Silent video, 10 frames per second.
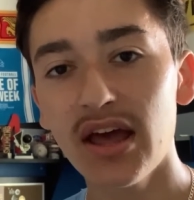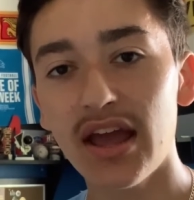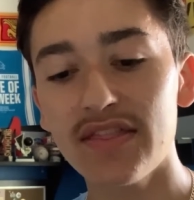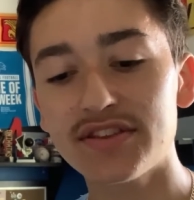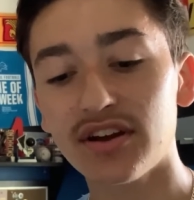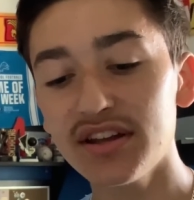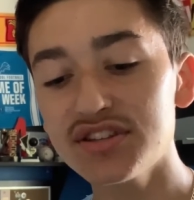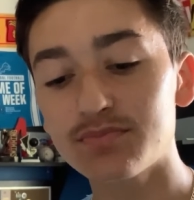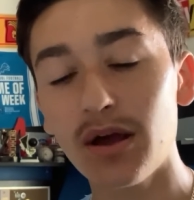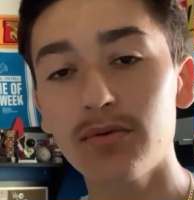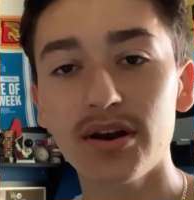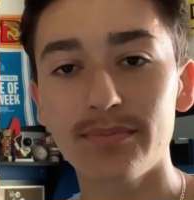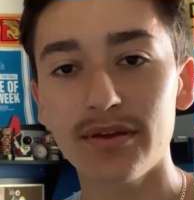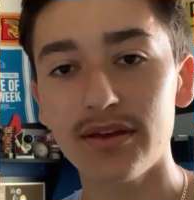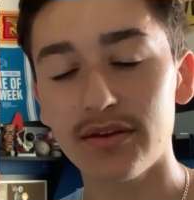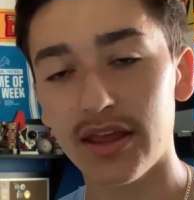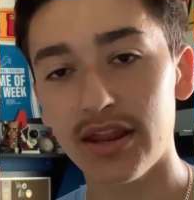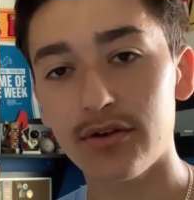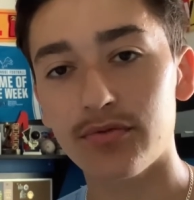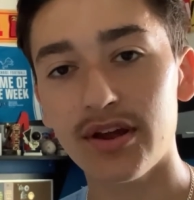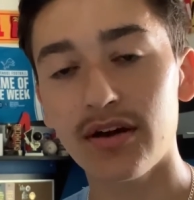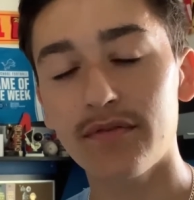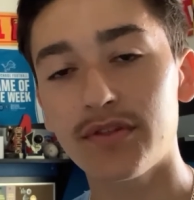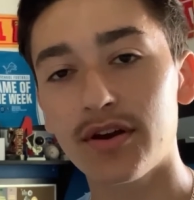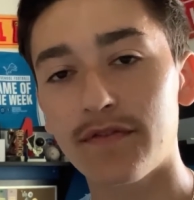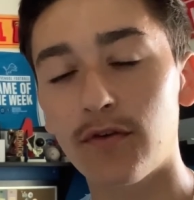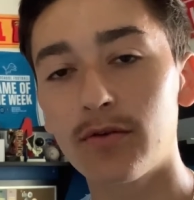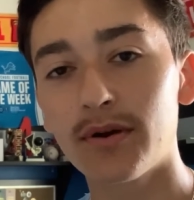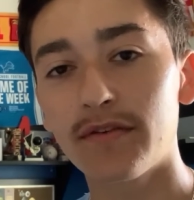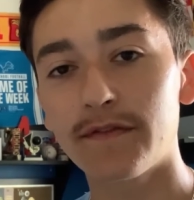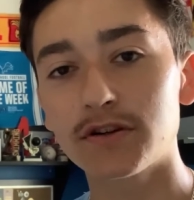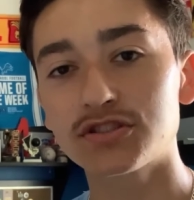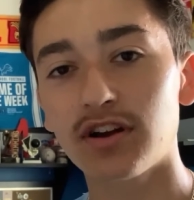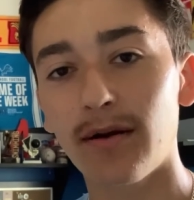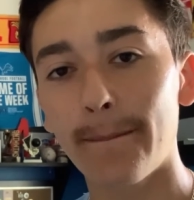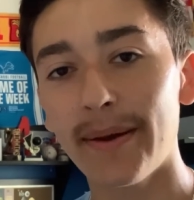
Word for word: and the Titans might want to be getting rid of their former first round